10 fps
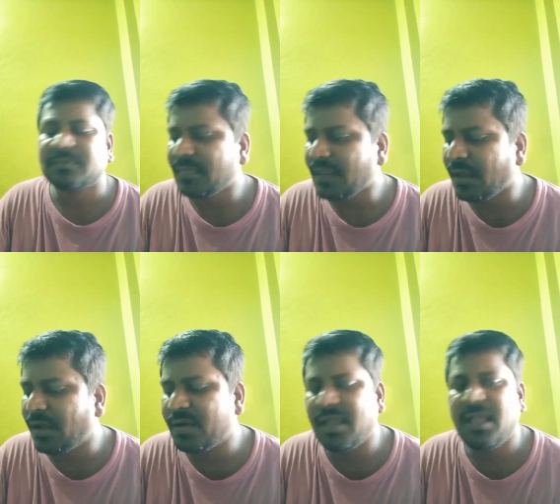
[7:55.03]

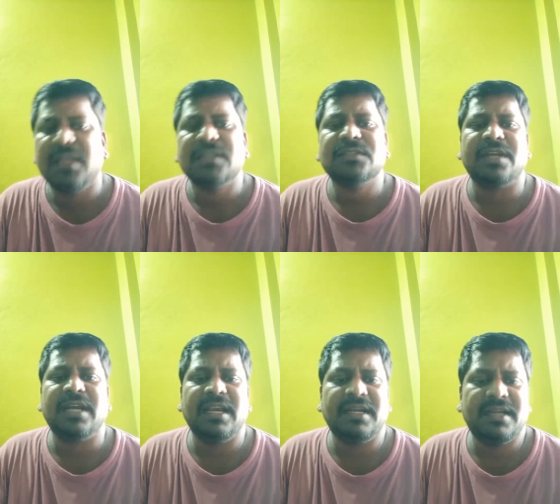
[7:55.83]
Okay, so
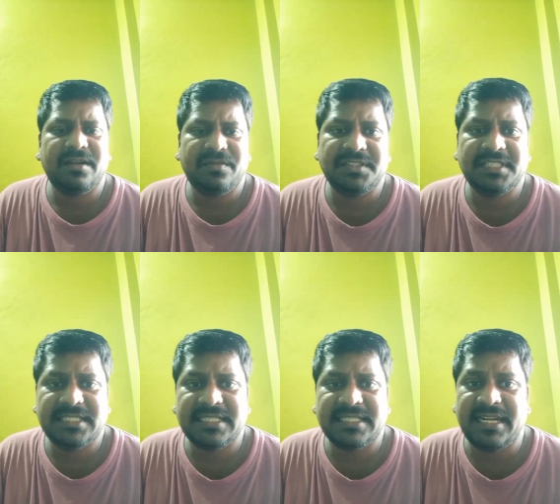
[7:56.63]
related to
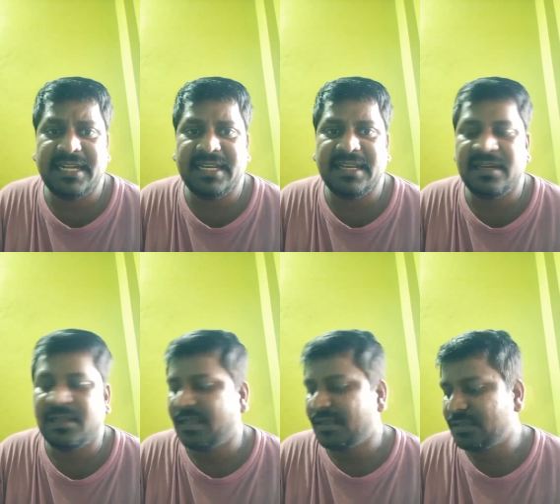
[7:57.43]
physics grade 10,
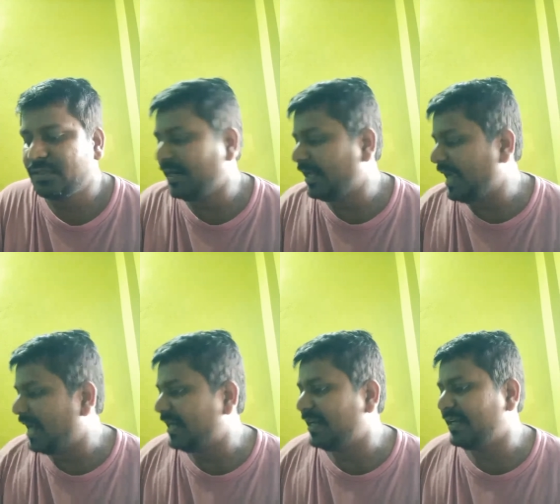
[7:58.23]
so and
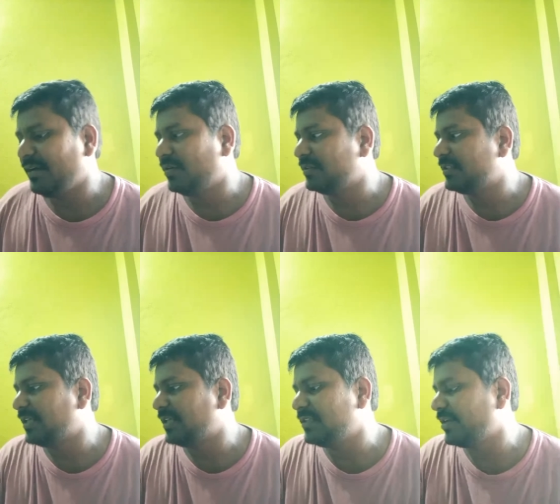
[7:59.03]
handwritten notes
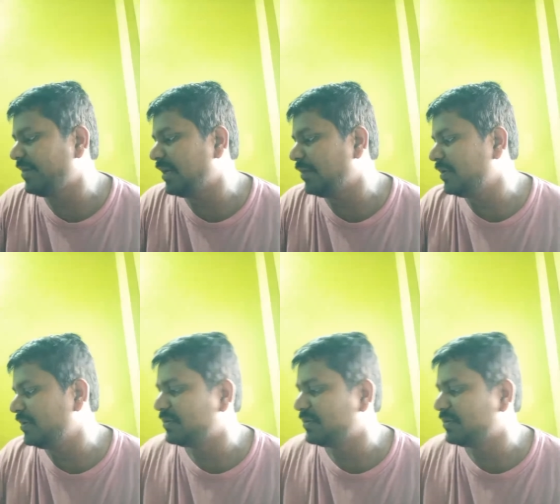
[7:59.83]
also available.